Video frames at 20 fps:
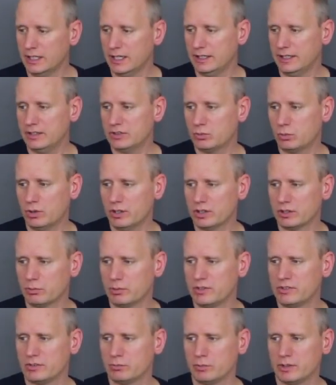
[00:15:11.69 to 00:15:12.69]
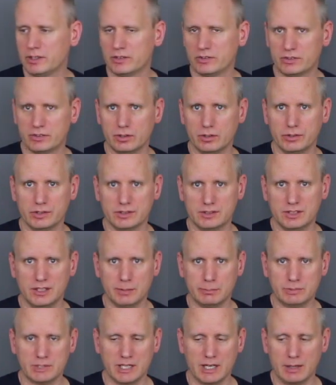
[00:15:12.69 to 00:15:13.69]
And that's one of the reasons we installed the
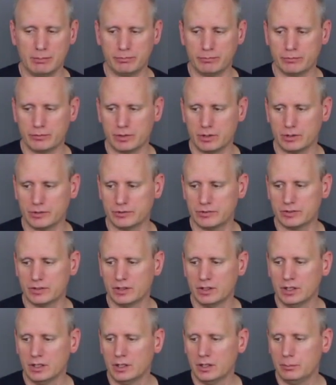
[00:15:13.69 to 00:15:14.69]
tip top first,